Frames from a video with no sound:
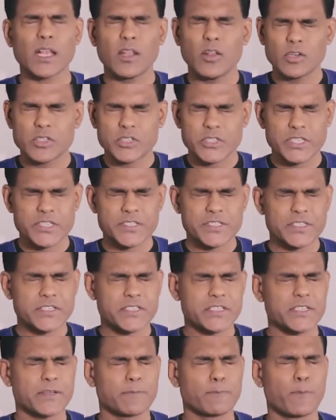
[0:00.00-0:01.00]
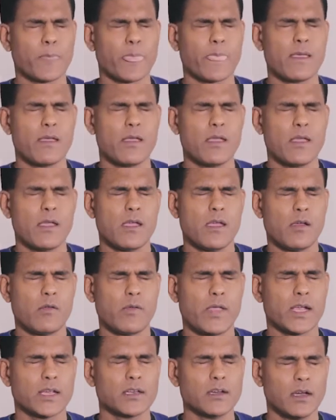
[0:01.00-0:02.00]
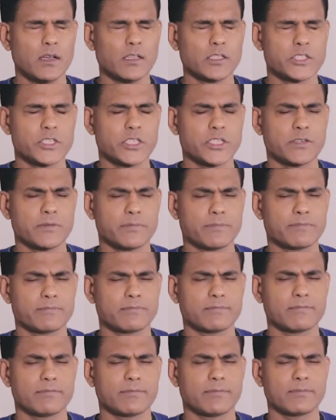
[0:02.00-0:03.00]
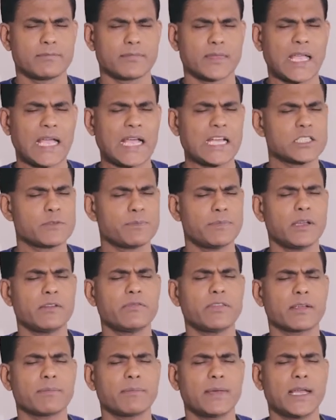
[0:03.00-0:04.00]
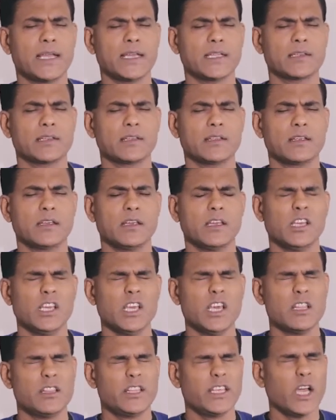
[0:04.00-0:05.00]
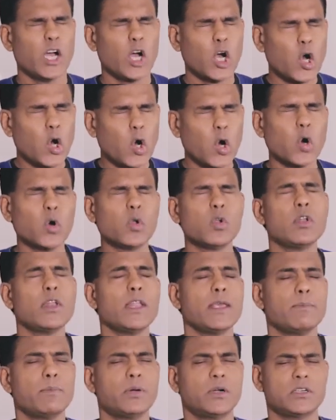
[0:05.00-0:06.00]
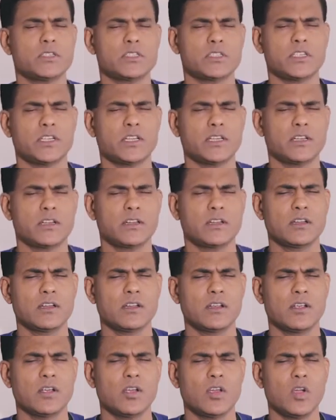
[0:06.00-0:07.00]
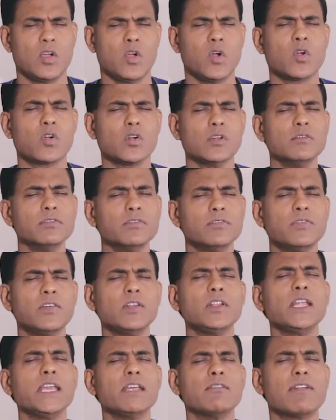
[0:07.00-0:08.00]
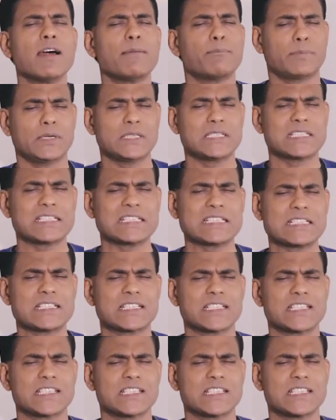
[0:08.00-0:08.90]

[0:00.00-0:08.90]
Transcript: Lord Jesus, we acknowledge you as perfect man, the only person who could fully represent